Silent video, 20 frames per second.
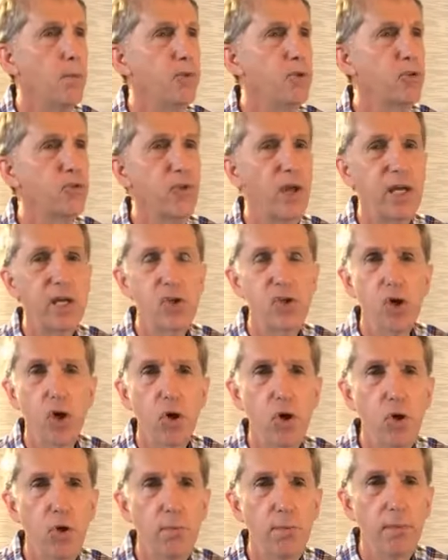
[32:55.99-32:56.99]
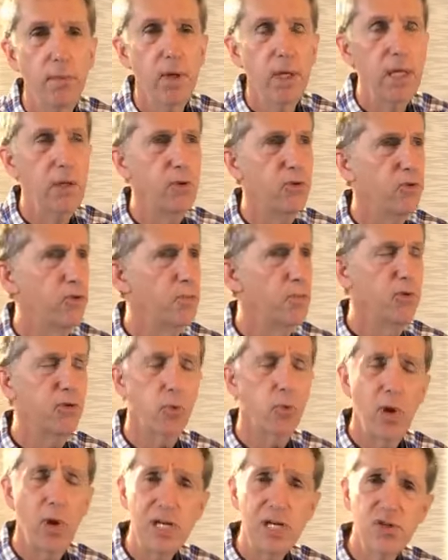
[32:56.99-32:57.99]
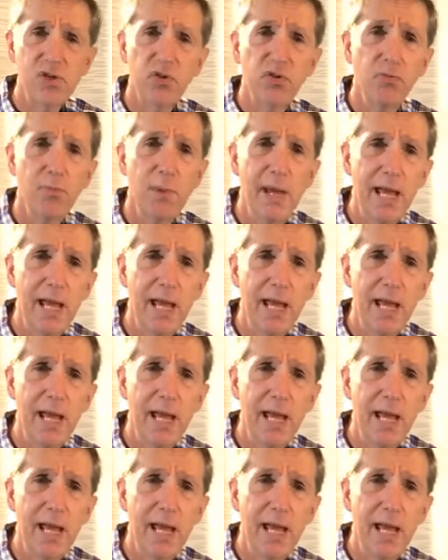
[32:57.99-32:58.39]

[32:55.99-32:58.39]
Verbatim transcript: Just like Job, he was the most righteous